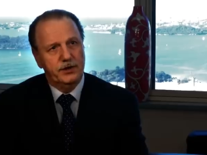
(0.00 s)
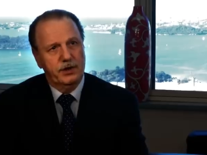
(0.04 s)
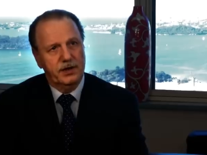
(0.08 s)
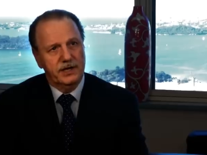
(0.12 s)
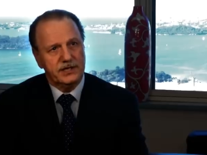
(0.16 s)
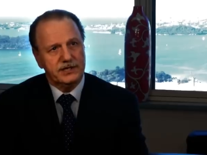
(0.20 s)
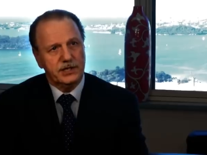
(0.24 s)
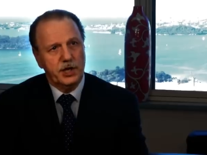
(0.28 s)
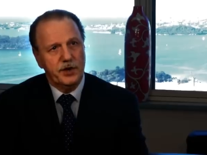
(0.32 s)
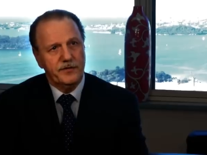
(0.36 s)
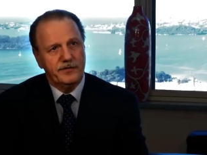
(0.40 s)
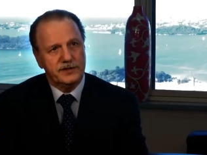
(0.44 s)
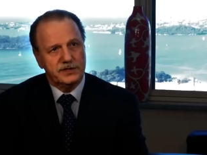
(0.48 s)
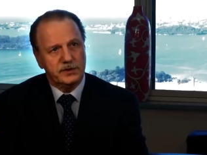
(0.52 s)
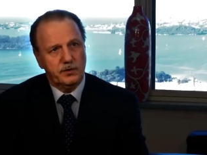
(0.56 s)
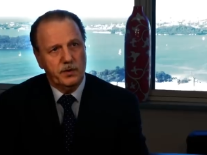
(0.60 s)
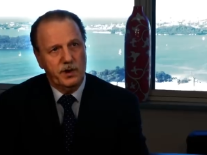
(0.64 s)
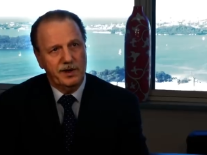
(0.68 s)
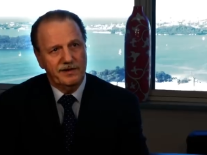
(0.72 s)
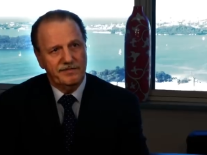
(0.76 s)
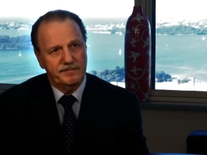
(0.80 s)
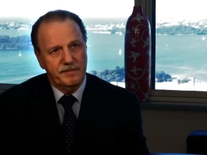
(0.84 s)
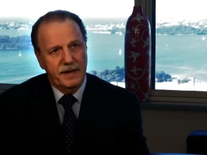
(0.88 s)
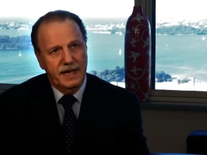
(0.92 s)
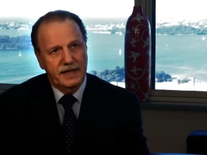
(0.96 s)
over
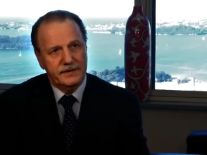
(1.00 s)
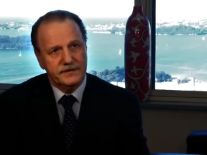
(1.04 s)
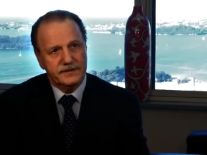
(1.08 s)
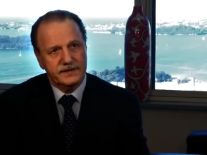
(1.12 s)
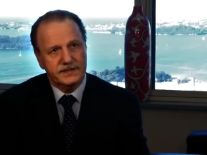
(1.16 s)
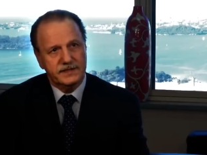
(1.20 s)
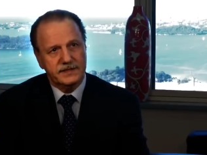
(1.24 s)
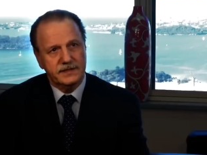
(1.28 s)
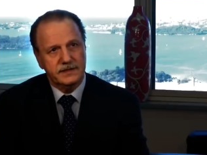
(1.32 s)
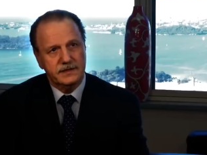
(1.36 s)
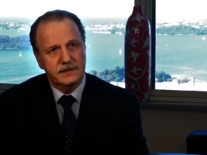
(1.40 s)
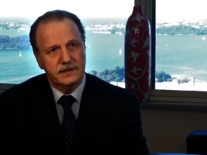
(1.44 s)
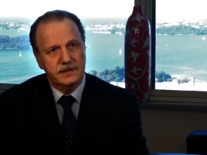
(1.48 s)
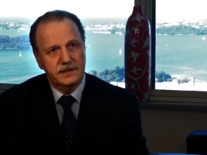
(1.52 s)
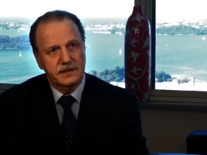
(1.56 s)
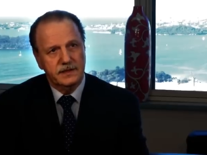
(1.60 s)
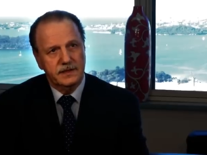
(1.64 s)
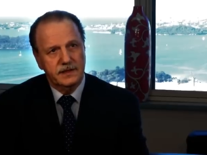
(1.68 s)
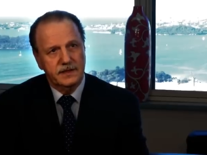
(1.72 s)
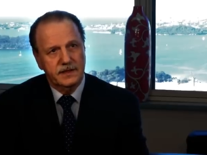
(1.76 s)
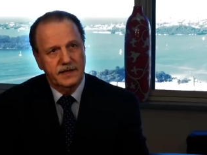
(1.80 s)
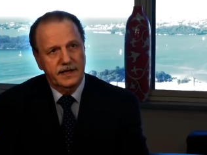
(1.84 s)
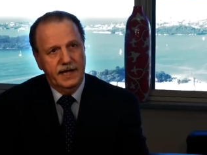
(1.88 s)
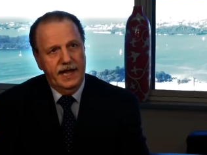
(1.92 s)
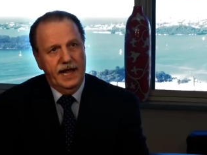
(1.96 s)
12 months,
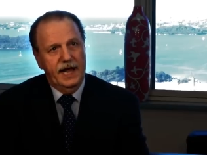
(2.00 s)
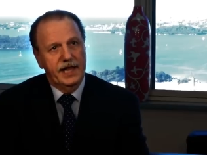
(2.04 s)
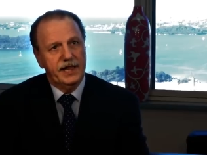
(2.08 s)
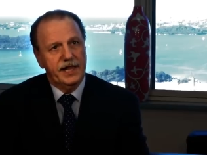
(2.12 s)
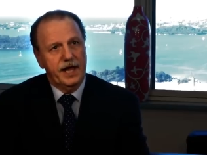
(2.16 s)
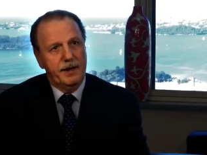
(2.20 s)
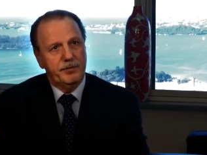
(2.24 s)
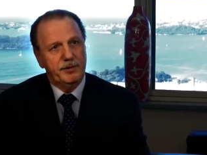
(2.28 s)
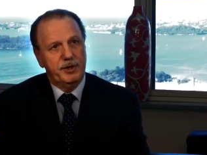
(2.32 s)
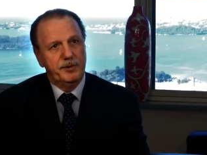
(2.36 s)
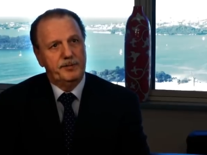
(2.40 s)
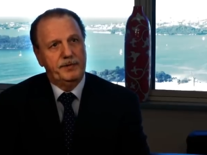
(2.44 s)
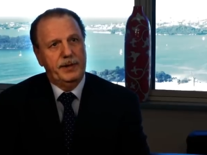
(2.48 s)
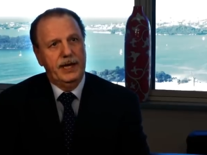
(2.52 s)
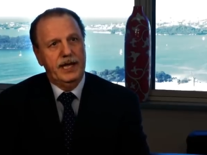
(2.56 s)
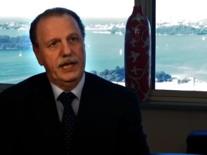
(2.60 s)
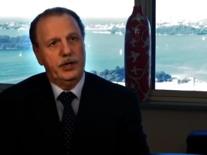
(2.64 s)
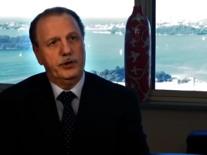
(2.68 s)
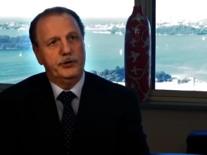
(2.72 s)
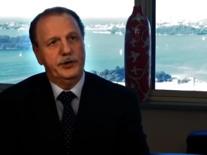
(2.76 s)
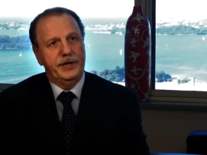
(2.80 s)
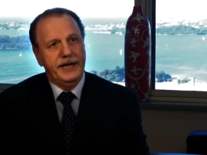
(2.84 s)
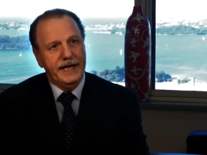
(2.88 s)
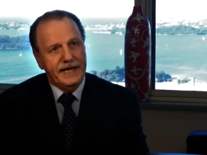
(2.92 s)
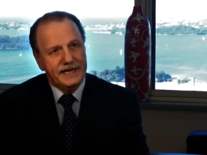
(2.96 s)

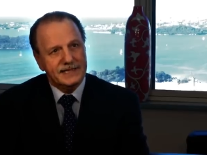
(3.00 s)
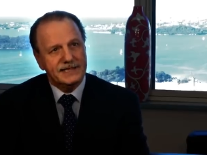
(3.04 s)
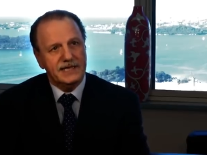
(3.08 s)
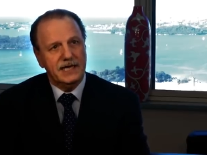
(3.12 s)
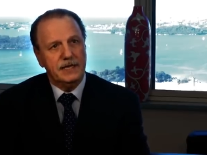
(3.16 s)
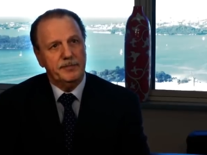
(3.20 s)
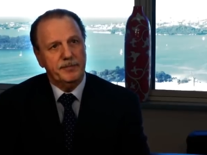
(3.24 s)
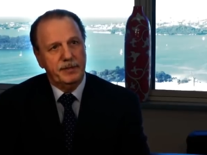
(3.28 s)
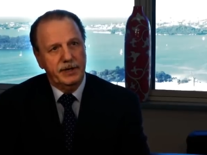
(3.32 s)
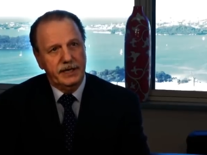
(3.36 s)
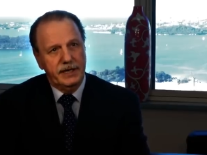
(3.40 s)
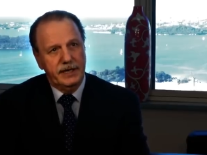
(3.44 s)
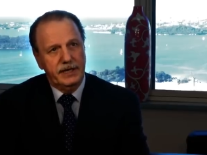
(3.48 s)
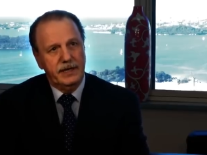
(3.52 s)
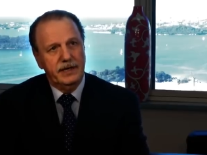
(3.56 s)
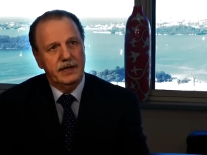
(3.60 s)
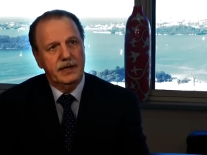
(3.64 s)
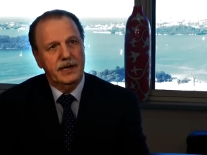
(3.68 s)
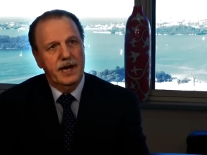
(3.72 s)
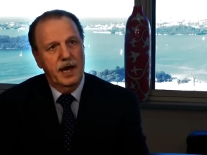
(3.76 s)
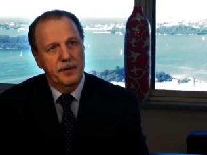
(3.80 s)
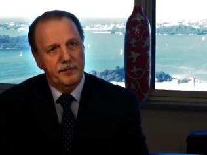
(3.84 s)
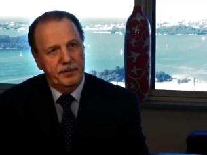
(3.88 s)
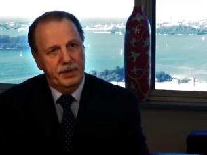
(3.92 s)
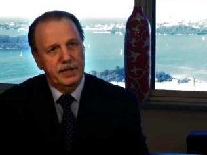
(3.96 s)
LWP could easily be
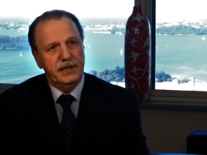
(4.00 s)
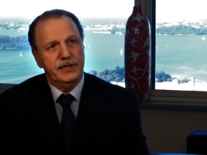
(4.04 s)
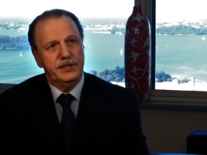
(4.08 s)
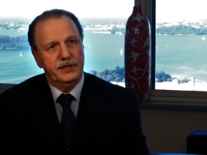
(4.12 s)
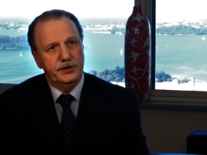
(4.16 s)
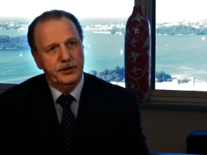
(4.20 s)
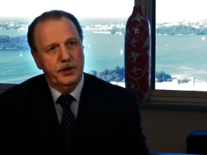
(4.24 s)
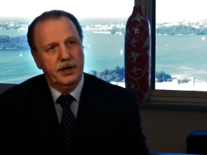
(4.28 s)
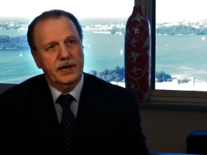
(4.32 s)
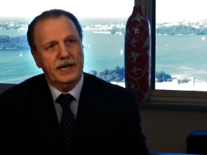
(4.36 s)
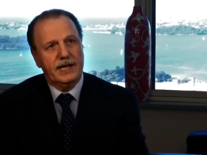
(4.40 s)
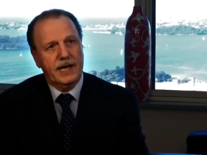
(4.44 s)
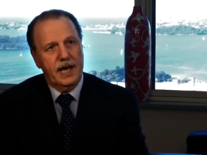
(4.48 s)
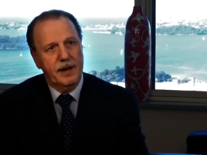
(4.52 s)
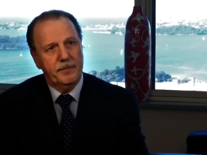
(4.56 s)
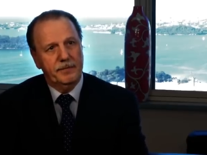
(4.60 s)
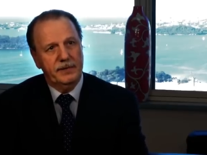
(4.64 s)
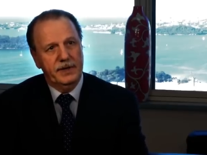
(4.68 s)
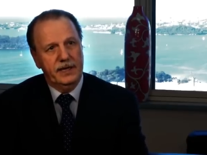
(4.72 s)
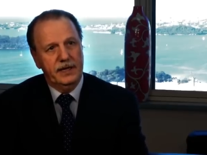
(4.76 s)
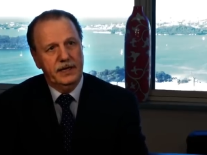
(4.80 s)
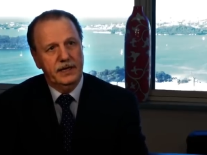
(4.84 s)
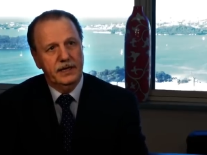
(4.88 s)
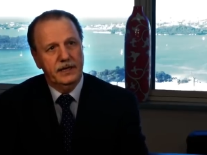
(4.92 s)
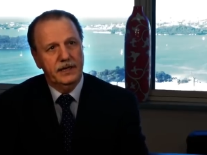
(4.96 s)
a billion dollar
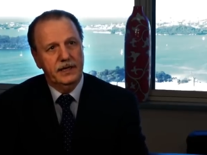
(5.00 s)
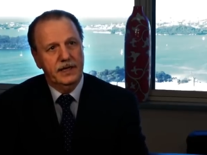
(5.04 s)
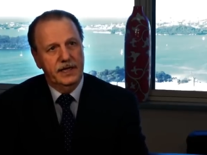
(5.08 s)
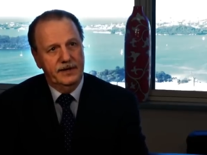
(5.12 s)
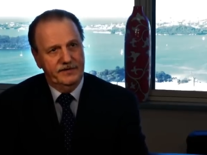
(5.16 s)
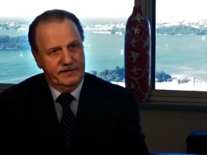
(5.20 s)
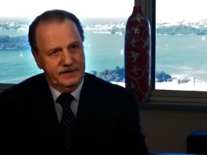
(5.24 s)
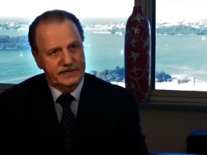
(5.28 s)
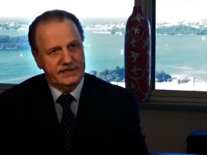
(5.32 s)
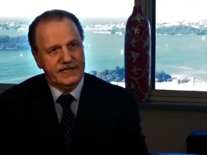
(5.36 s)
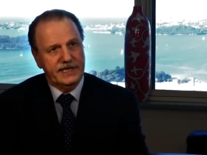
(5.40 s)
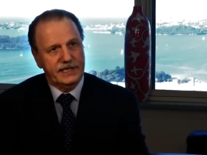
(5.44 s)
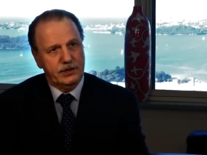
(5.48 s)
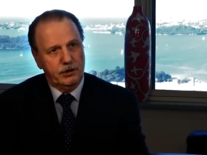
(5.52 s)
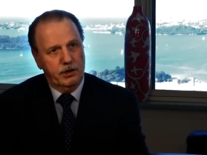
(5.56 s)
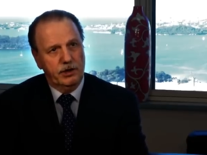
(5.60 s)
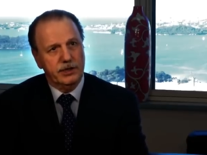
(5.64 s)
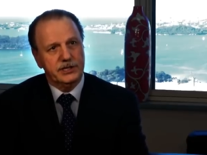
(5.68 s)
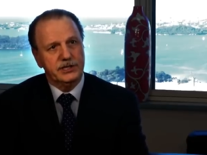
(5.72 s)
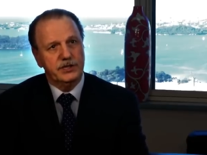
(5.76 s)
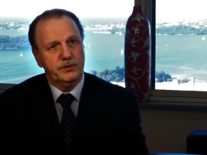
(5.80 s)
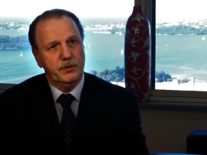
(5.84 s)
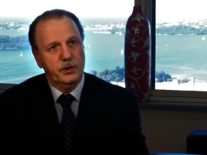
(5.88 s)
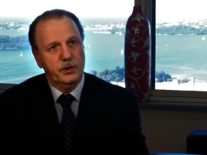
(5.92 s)
company if the technology